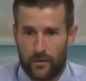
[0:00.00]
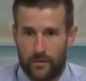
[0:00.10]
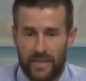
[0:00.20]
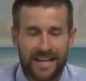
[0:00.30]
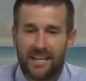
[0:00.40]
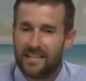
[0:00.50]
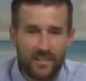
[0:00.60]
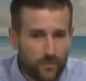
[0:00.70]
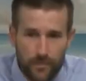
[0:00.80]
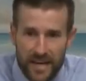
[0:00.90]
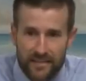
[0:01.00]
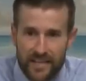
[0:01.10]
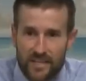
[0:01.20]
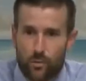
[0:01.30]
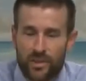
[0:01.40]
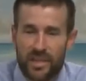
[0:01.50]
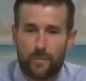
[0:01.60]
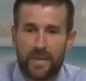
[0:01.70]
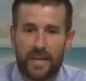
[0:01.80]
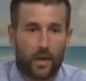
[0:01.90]
That doesn't even make sense. Wouldn't they
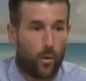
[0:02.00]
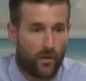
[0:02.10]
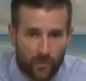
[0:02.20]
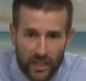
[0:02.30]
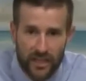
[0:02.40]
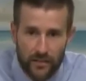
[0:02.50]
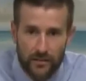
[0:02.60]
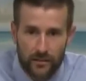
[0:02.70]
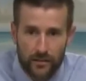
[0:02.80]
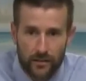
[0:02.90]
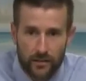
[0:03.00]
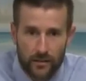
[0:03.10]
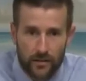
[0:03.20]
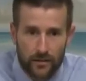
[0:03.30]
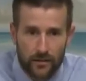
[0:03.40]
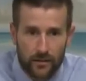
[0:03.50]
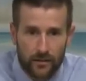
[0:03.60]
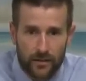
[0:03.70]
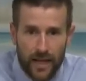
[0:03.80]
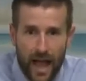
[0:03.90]
be equivalent?
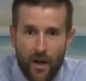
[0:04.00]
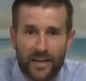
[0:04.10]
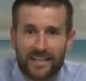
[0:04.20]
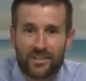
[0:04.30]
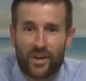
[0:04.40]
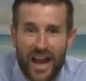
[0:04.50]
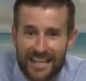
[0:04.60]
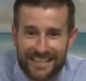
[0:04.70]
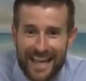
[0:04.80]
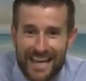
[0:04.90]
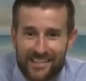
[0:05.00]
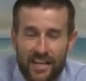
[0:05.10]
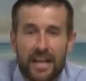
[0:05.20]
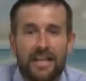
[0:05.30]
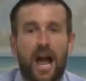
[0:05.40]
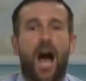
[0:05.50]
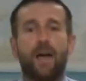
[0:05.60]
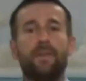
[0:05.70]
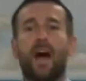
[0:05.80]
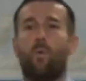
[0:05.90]
How could the translation... Now,
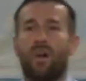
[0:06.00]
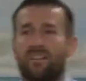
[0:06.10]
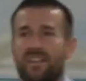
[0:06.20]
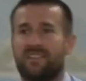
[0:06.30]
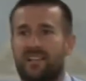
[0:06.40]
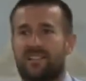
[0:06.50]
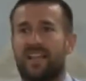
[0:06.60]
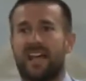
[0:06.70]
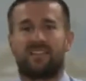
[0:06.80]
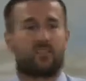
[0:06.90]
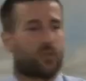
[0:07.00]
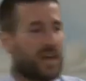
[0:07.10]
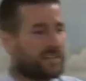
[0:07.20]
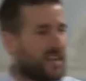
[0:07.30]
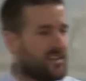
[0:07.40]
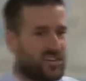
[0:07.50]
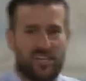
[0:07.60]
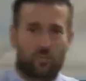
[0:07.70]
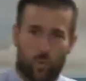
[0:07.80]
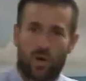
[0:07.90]
I'm not one of these that says the translation
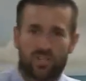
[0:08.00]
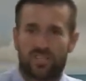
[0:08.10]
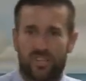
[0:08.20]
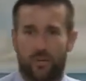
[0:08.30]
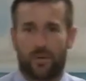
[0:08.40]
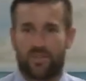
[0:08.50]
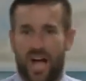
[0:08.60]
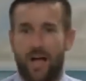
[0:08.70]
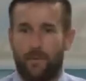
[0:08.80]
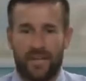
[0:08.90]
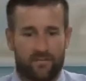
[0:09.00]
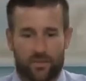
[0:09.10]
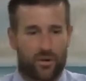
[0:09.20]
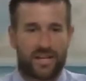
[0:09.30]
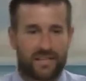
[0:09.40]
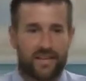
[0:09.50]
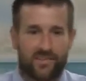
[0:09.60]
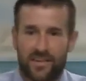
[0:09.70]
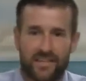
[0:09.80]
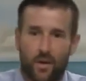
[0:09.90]
is worse than the original. I believe the
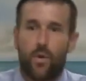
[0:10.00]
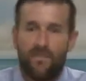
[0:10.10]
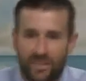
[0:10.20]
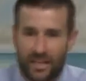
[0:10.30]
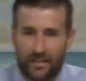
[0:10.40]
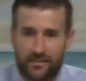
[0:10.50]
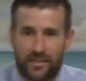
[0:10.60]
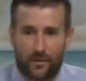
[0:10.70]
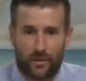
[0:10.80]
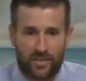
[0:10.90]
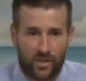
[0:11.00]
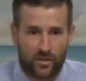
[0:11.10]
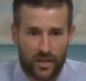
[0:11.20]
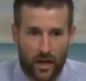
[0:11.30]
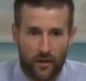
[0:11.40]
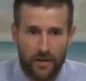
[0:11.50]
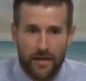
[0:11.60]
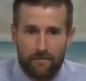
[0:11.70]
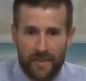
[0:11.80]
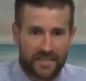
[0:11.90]
translation is equivalent to the original. You know,
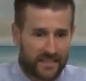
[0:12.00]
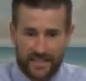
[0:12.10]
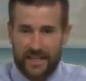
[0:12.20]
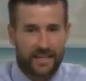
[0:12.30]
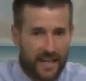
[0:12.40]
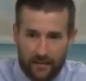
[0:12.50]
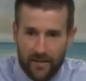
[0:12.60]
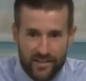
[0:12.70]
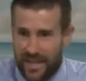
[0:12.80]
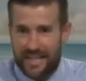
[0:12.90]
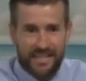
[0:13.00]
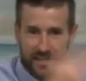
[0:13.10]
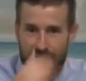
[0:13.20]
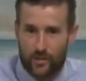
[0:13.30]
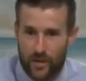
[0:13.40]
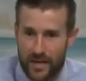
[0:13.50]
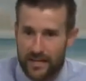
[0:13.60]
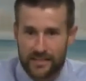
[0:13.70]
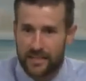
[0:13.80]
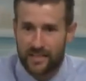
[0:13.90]
this is it in English, that's it in Greek.
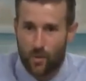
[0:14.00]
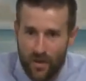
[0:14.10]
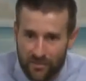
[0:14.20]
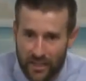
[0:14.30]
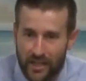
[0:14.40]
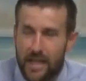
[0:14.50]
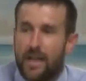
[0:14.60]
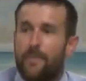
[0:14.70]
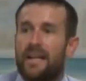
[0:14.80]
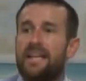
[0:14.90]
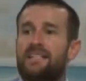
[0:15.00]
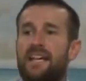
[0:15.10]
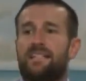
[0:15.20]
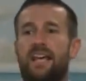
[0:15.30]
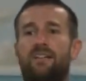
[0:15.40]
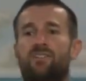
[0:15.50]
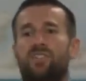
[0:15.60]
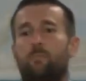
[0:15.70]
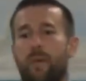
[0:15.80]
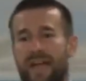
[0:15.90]
It's equivalent. But he says the English is
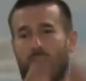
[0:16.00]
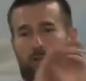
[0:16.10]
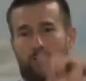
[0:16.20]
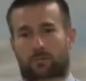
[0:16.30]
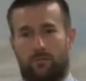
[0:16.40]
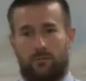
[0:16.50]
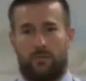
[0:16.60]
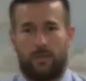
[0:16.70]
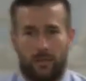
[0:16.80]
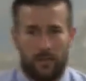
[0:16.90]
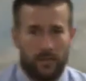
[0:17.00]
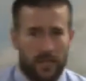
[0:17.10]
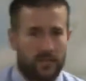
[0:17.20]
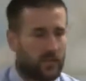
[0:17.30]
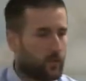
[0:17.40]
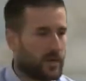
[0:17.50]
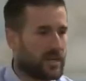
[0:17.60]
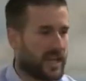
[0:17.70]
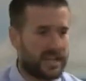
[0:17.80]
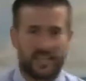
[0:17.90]
better. And the
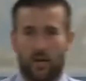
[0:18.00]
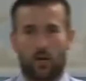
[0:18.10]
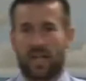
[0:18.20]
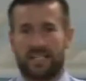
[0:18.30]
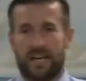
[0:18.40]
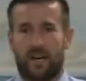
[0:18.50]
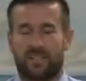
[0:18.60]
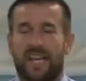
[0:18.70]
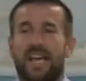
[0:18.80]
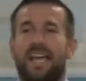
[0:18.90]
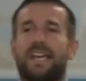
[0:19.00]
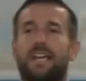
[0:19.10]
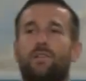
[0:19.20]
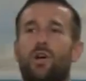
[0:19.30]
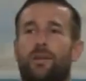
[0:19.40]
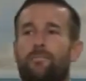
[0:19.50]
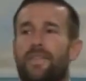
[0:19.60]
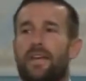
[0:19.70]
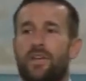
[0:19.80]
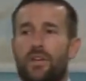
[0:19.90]
Greek has all kinds of errors. Look,
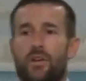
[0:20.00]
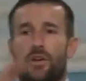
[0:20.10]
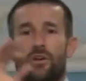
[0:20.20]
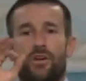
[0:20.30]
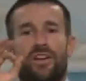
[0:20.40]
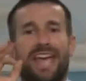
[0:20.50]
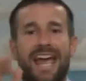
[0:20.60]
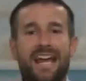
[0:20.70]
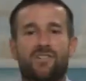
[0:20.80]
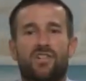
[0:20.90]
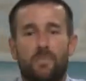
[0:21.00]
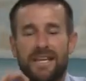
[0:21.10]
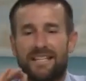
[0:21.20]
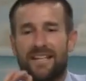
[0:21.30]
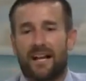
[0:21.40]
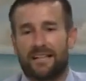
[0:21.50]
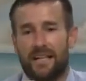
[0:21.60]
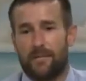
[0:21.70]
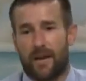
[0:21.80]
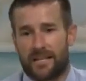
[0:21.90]
you can't just be sucked
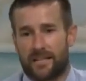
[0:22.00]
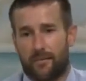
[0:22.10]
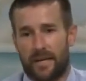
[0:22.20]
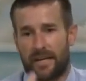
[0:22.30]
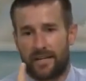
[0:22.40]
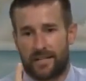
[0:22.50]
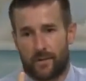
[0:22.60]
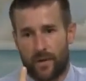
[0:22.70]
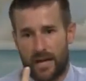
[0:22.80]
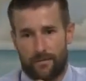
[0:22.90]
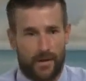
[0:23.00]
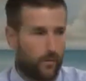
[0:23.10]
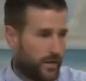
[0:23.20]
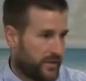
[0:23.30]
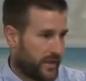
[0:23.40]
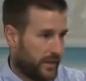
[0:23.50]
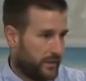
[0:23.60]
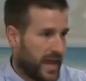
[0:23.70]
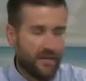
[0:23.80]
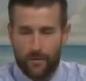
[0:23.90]
in by somebody because they're right about one thing.
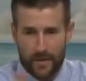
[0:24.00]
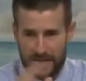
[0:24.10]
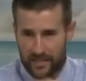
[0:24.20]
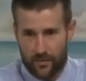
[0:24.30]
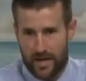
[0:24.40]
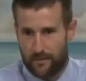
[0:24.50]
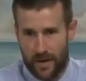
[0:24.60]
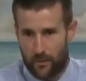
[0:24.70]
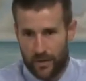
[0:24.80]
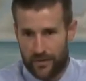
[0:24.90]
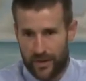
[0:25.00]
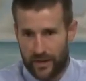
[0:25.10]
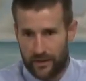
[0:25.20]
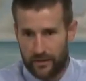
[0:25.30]
Everybody's right about one thing.